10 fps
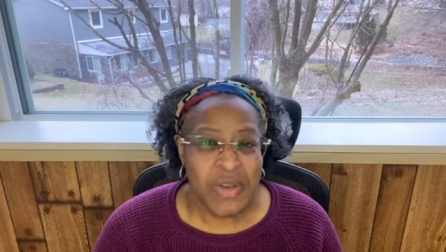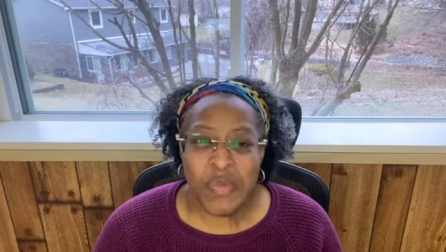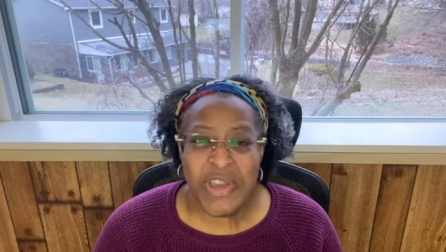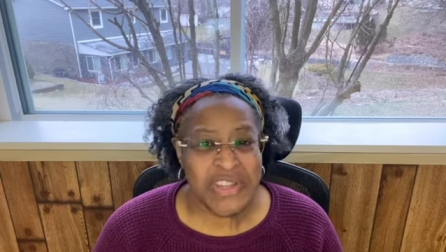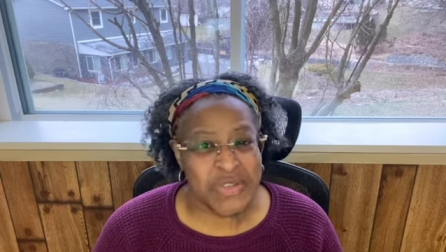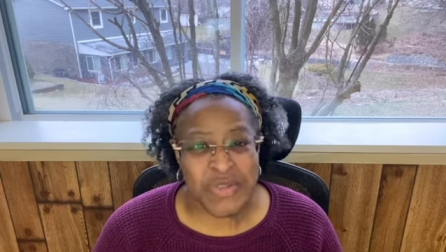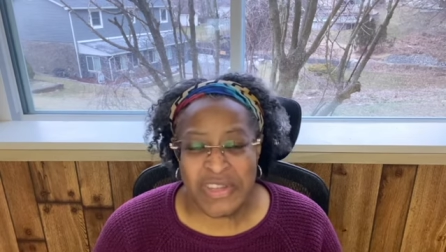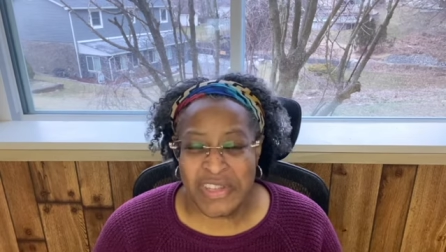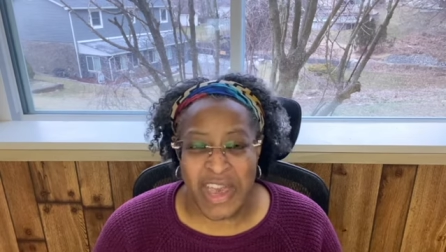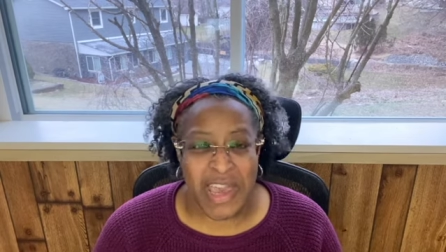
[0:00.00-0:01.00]
We do the
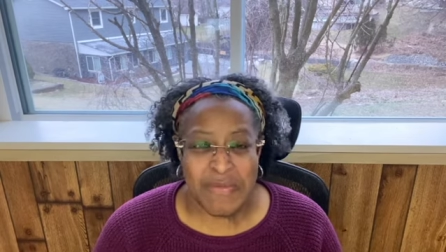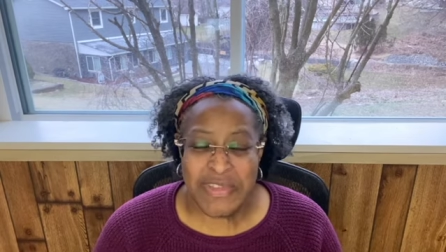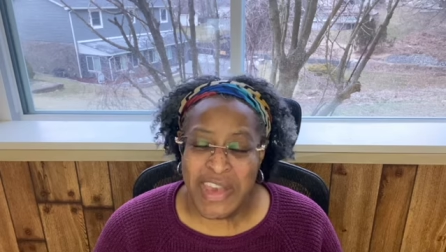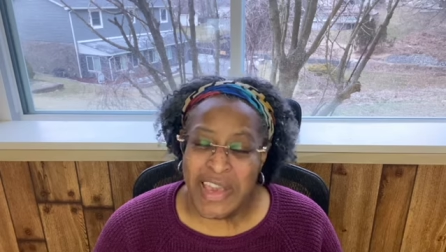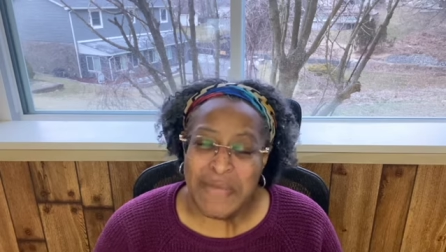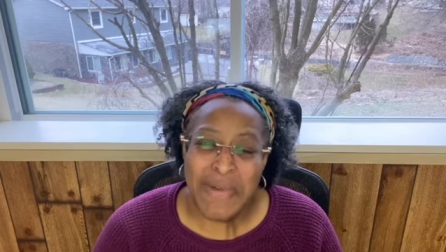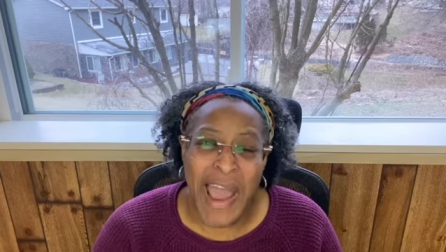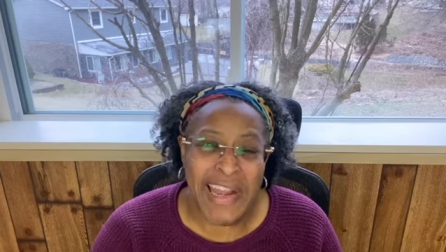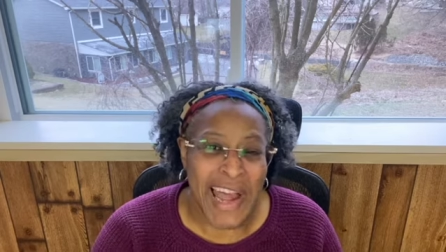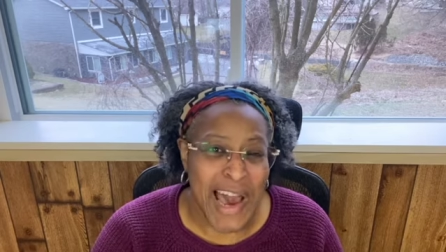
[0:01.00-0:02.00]
same thing. It
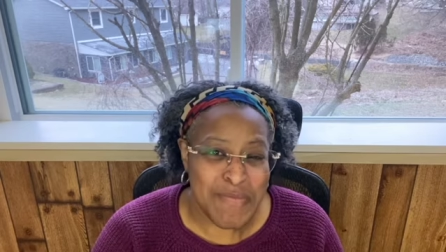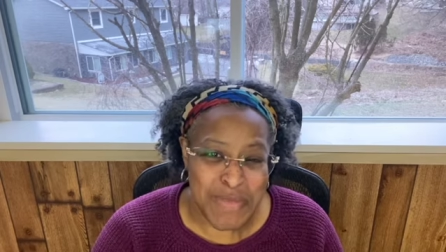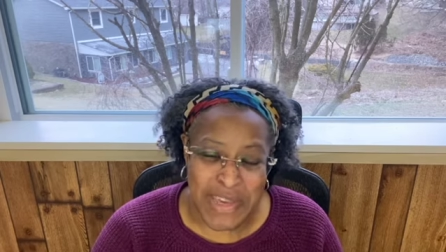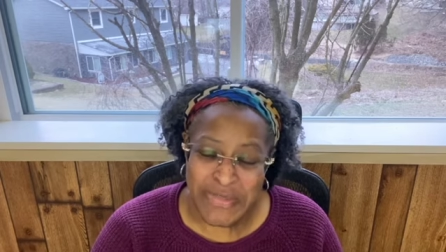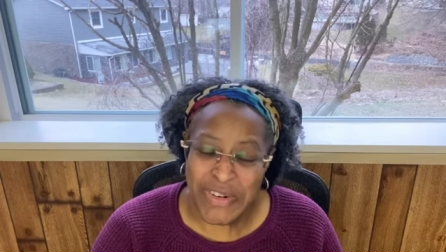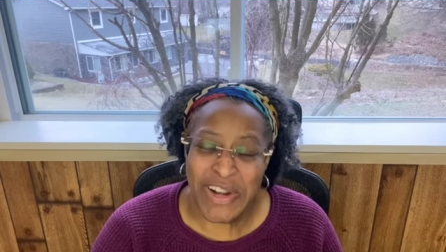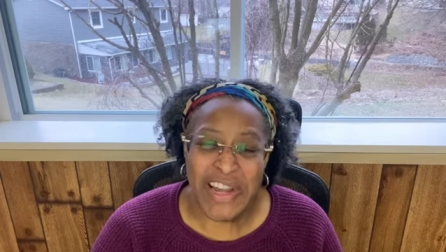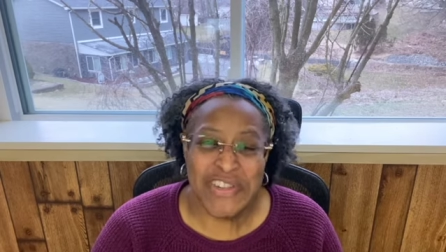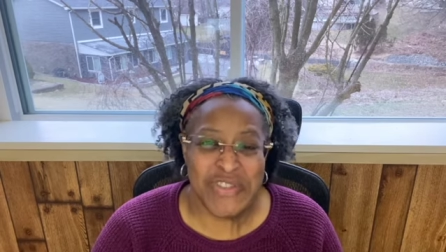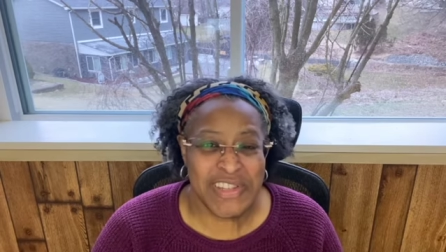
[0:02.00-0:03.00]
might not be for
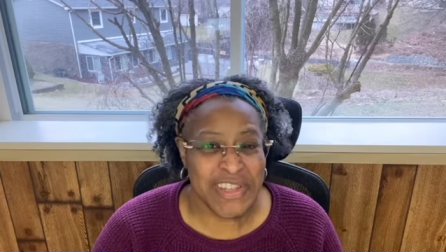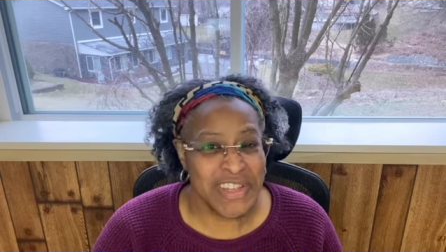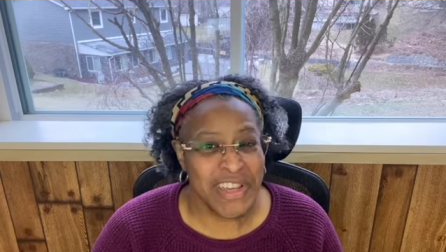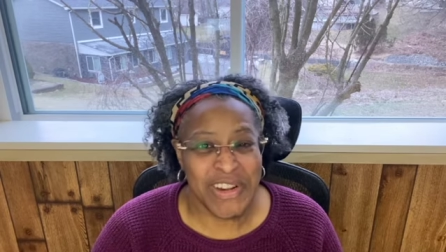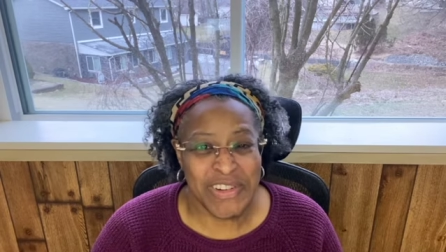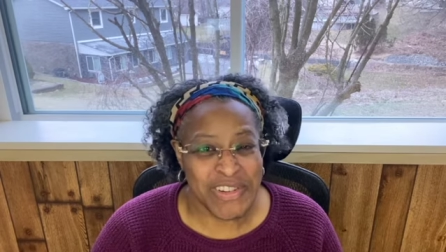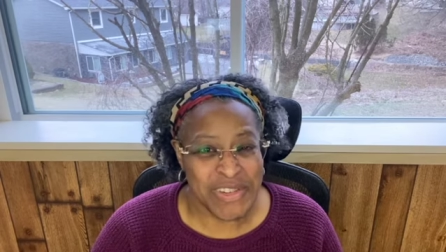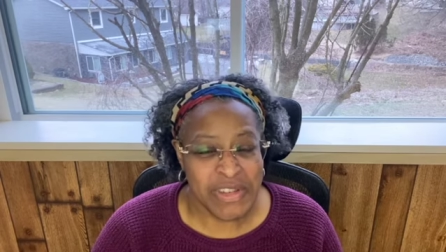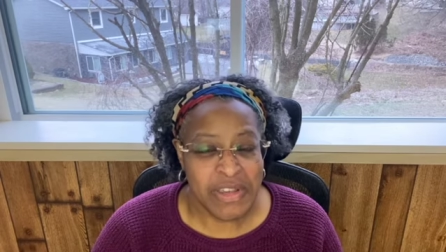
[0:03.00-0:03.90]
hundreds of years,